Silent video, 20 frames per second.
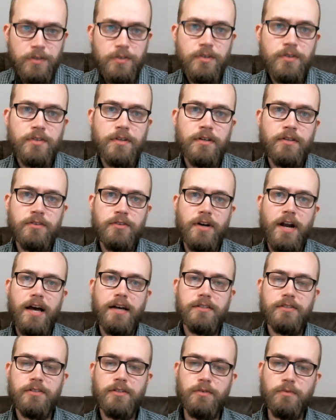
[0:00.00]
is
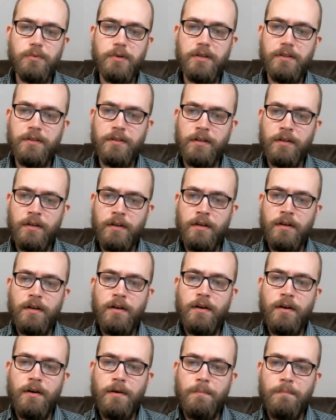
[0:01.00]
contrasted with
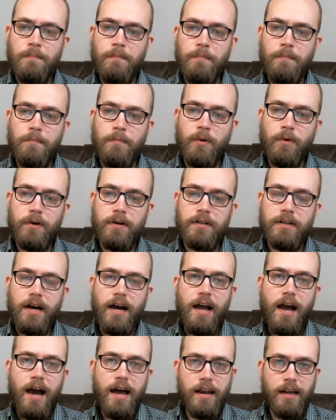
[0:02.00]
more
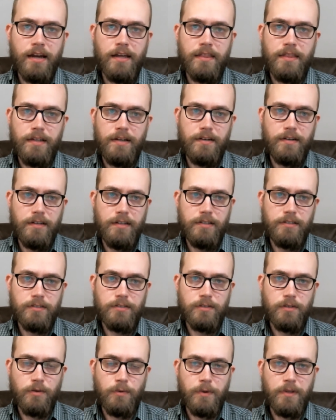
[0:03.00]
dyadic
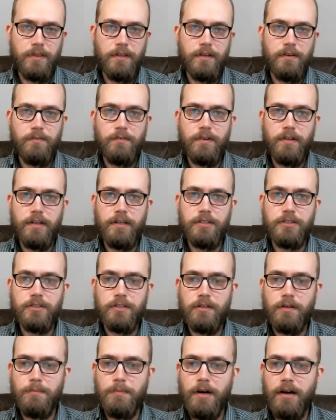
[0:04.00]
theories within
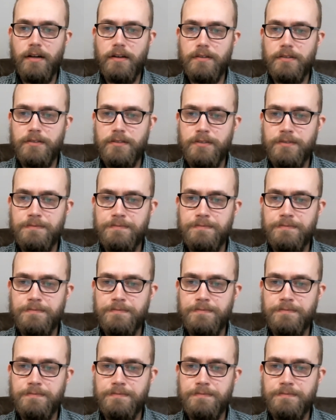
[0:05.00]
relational models.